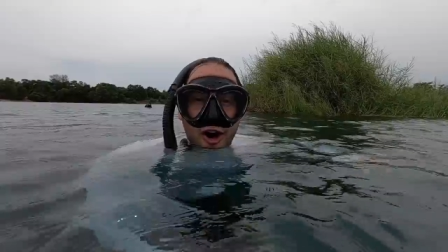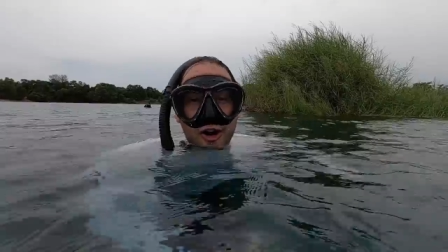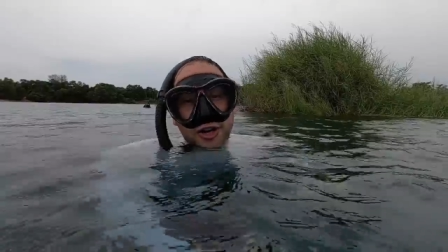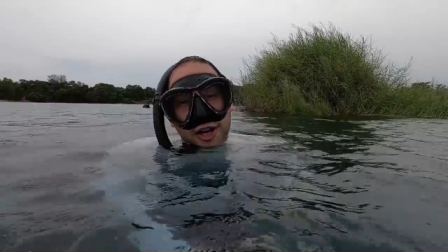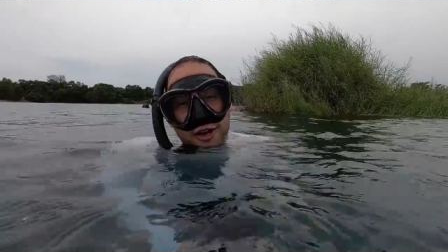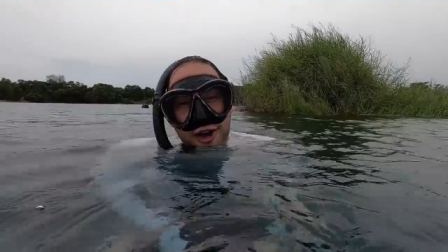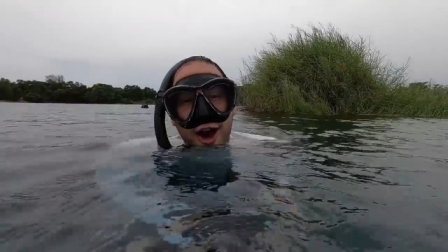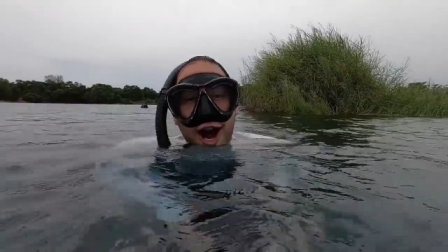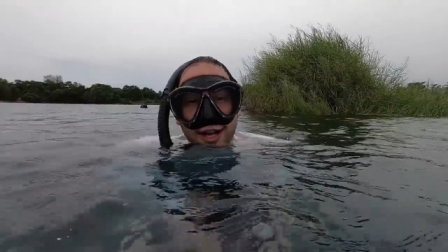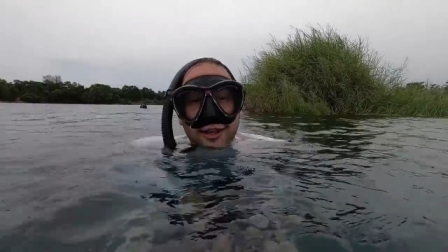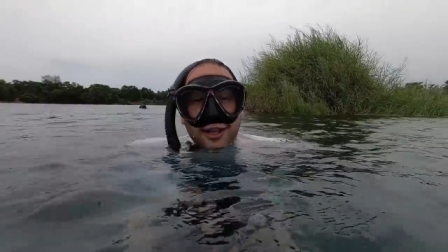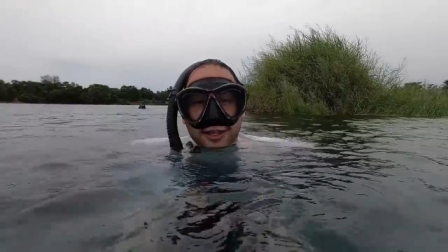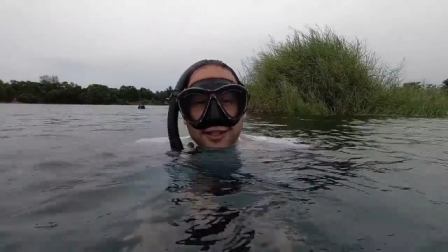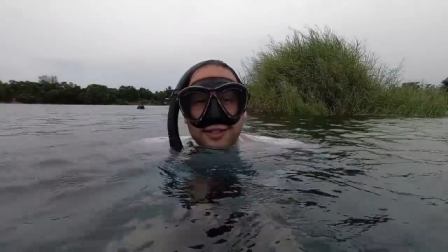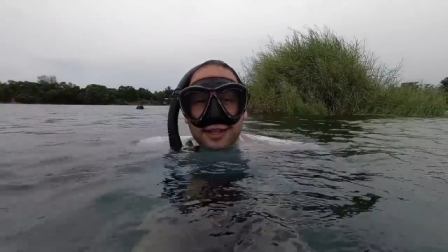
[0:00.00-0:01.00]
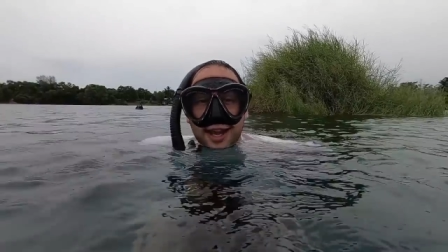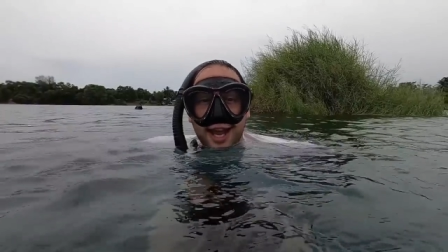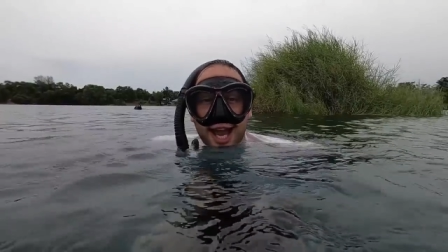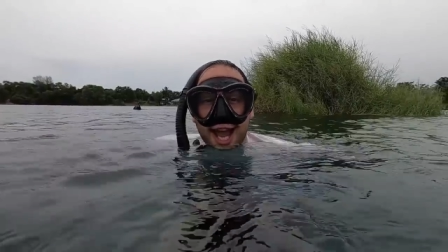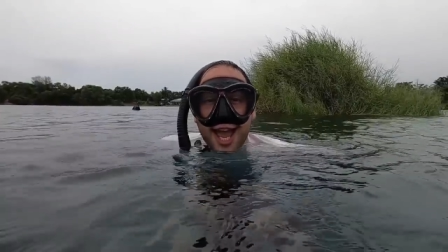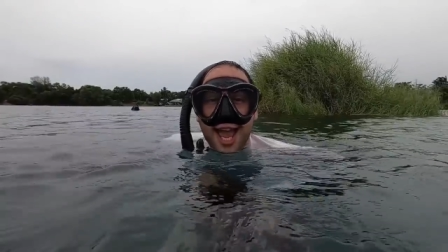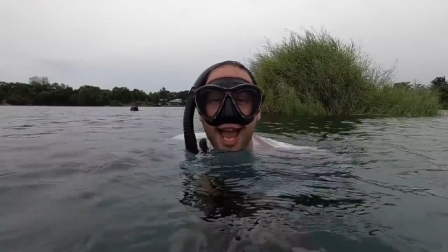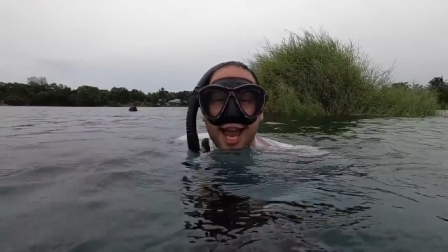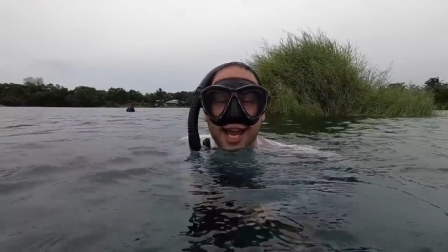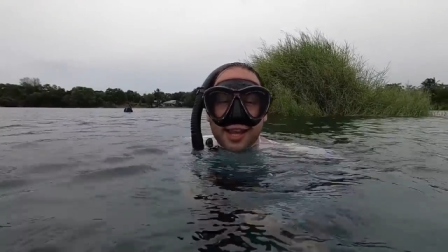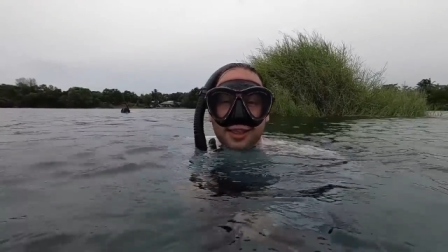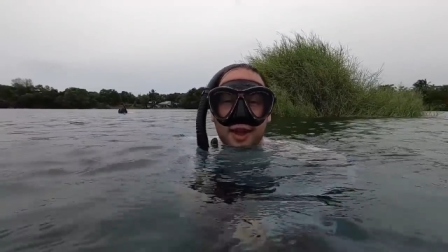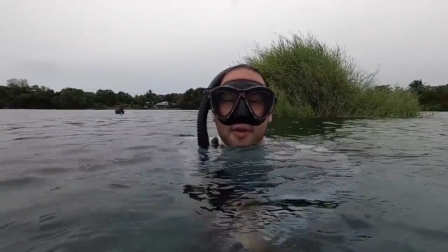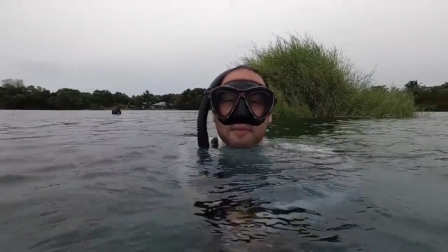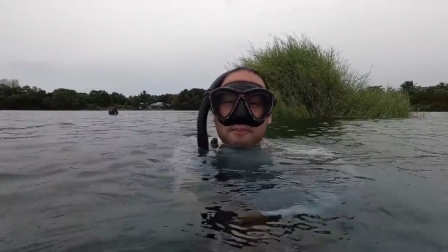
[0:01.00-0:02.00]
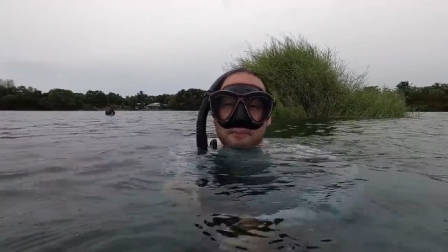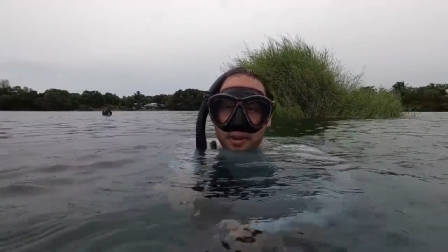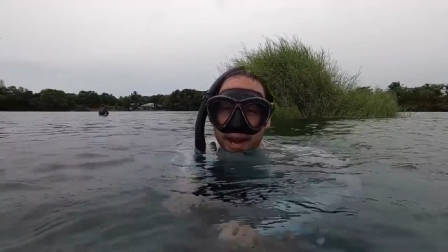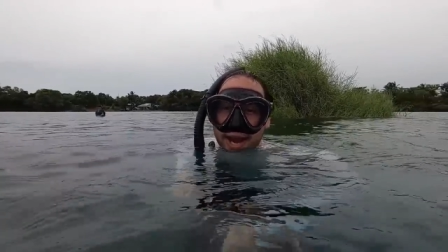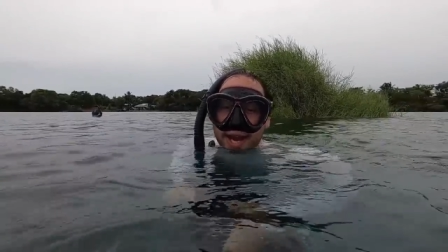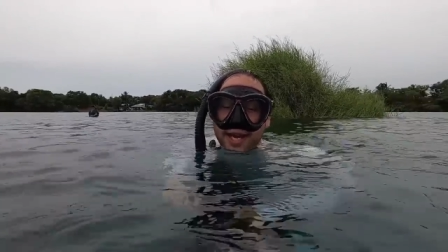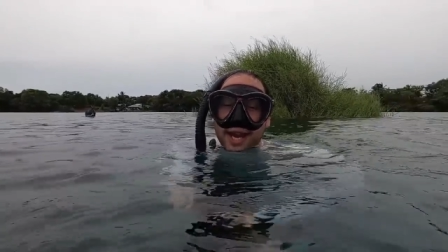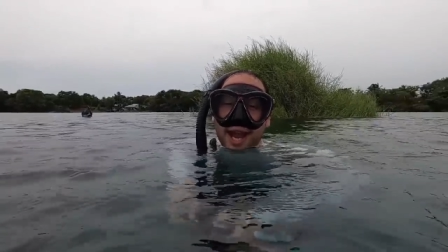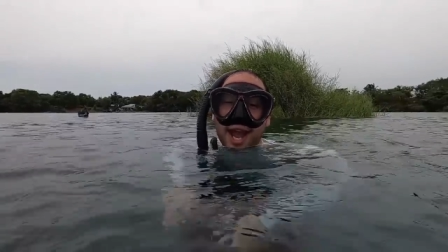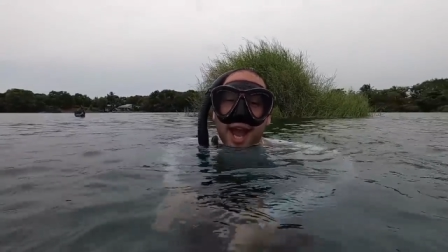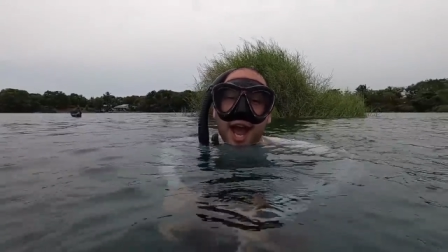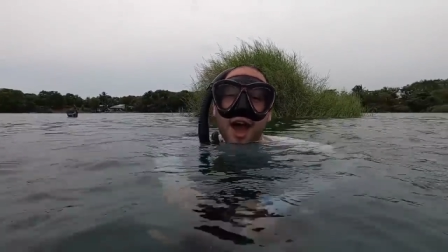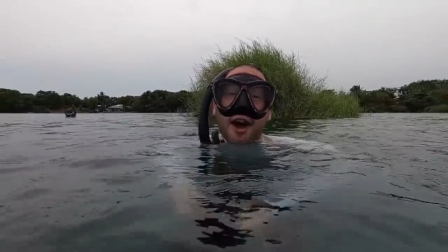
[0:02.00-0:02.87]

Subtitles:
Not an island, it's a big